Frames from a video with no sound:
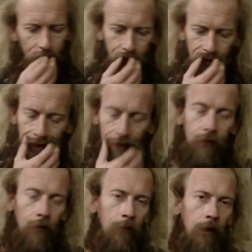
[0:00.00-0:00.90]
See, that's
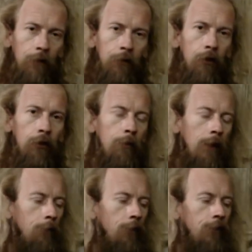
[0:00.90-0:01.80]
something I've talked
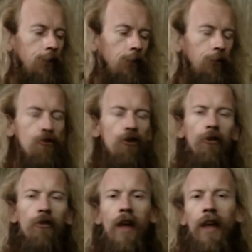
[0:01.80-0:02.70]
about in my videos. Got
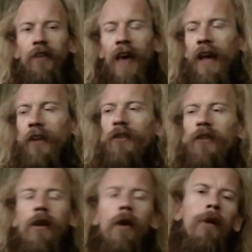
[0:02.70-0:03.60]
it's had
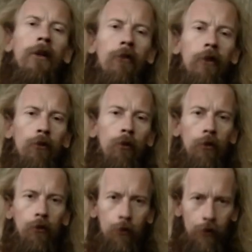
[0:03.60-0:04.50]
no interest
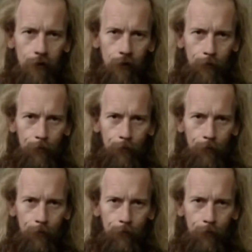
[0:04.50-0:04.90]
whatsoever